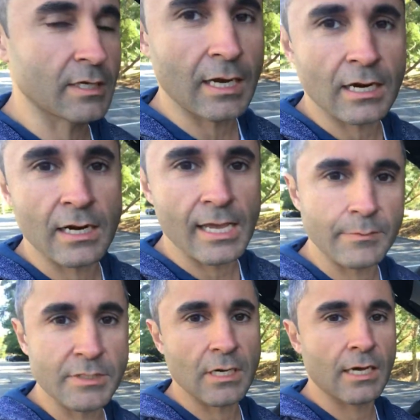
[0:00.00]
I got on
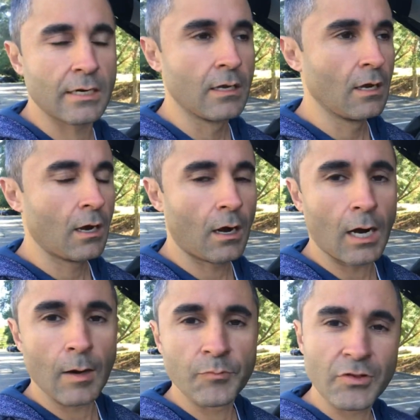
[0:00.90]
Amazon.
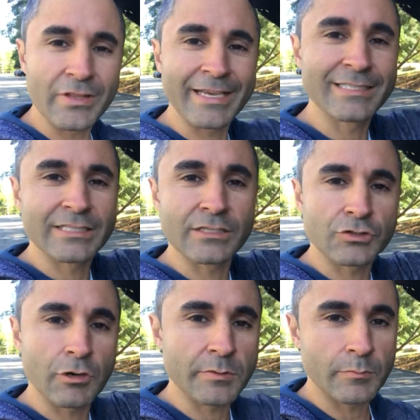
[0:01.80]
Um, the link is in the
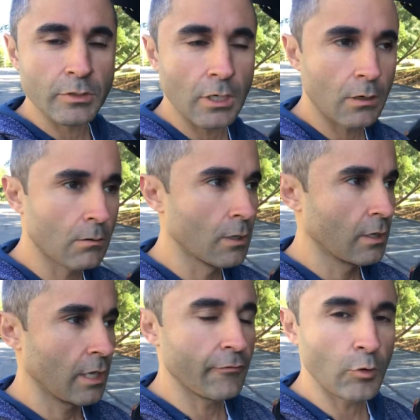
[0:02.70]
description below
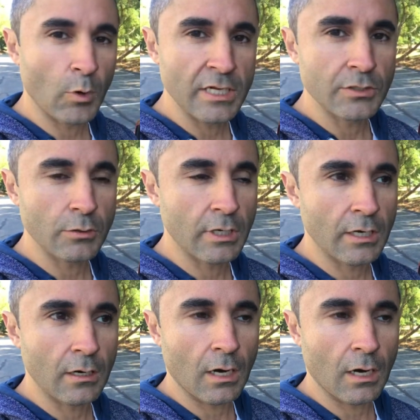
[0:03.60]
if you want to do it.